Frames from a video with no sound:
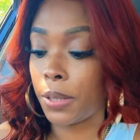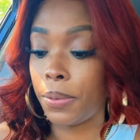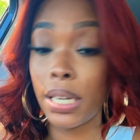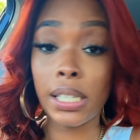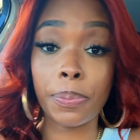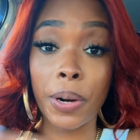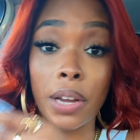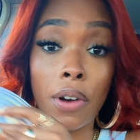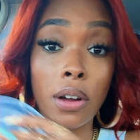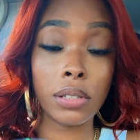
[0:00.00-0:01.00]
These
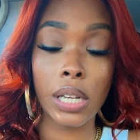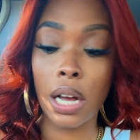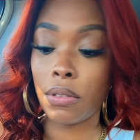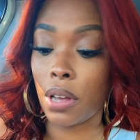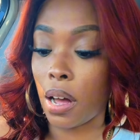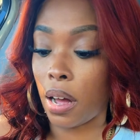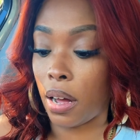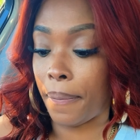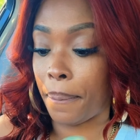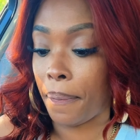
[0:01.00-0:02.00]
spring rolls though,
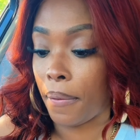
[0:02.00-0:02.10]
y'all.